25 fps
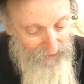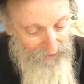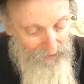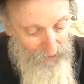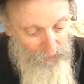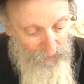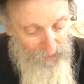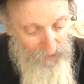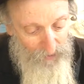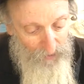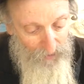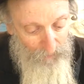
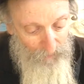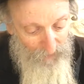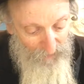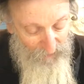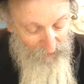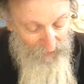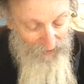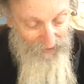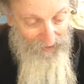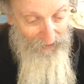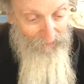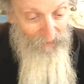So he's going to be
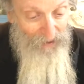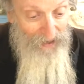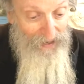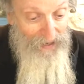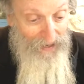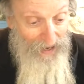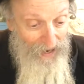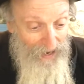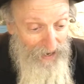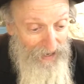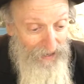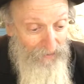
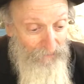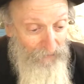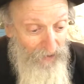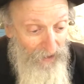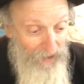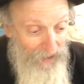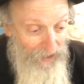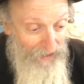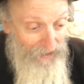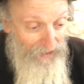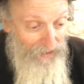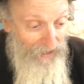
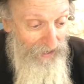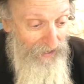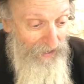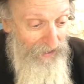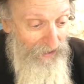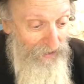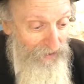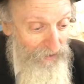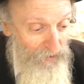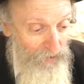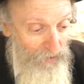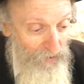
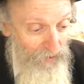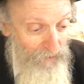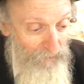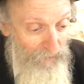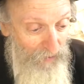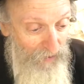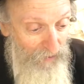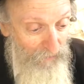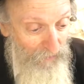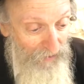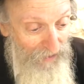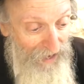Vechayehi is going
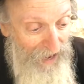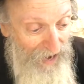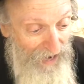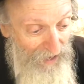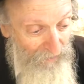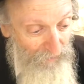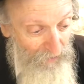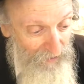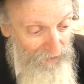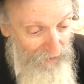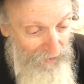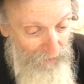to
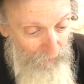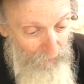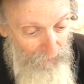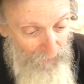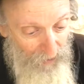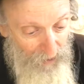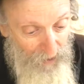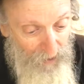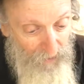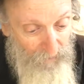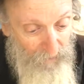enliven him.